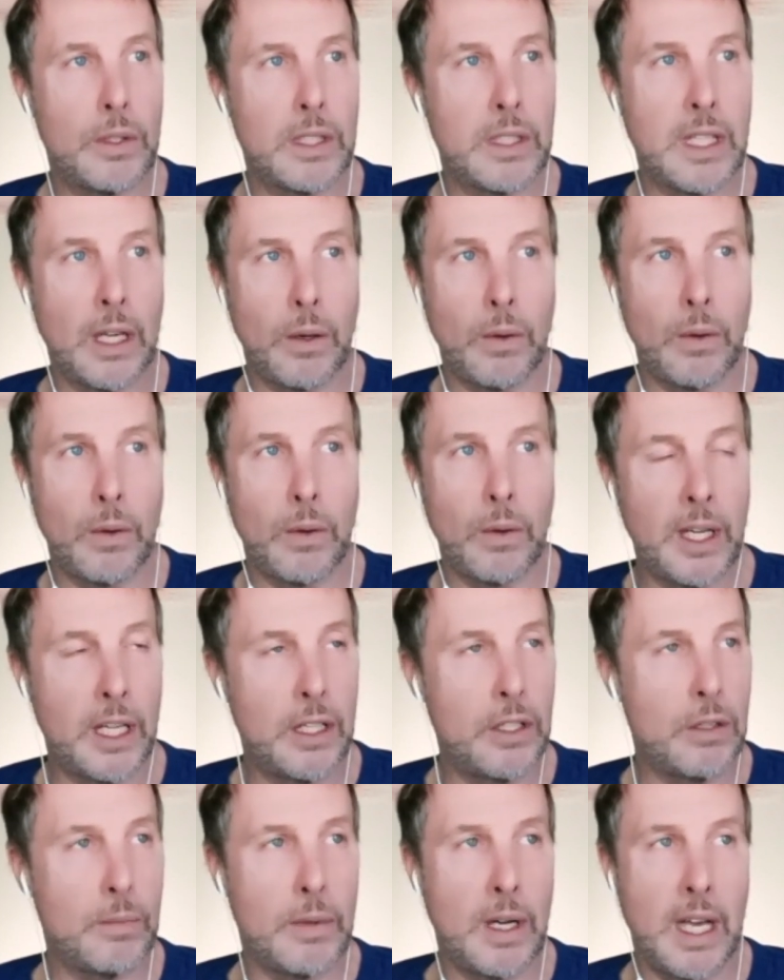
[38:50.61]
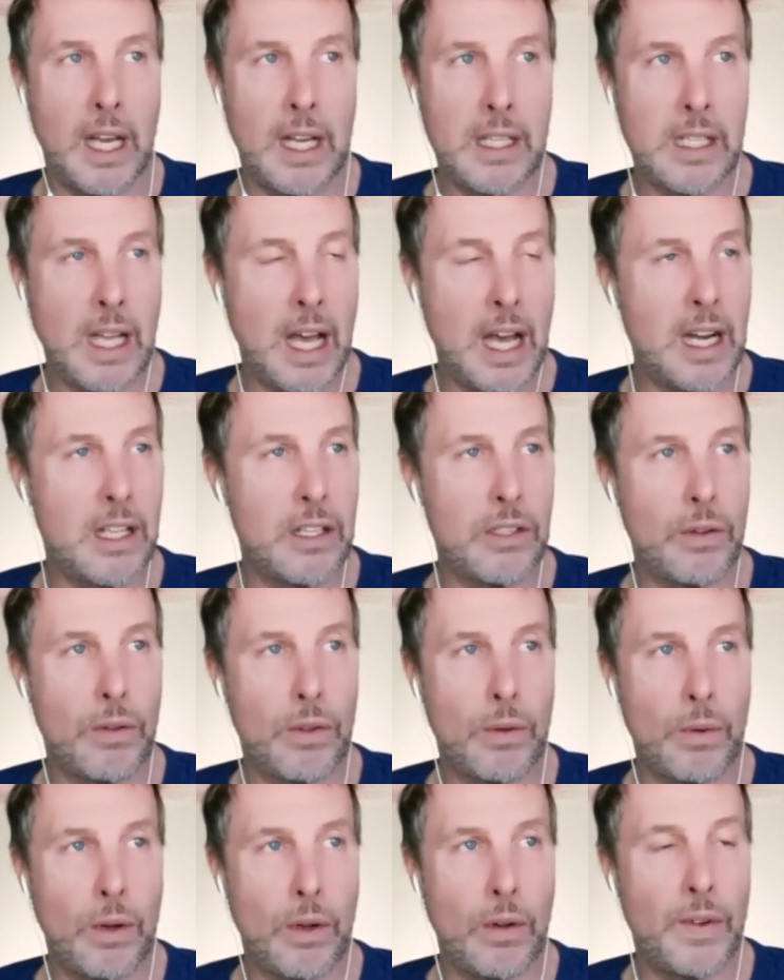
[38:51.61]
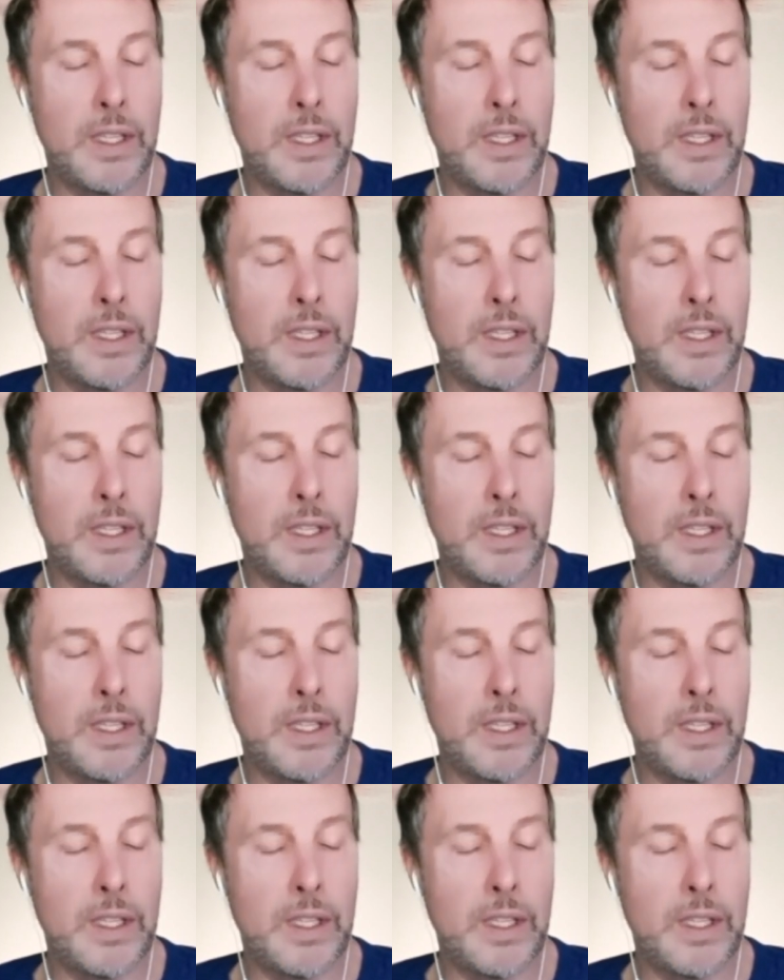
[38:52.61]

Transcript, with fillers: It's like, what am I going to do? My anxiety is through the roof.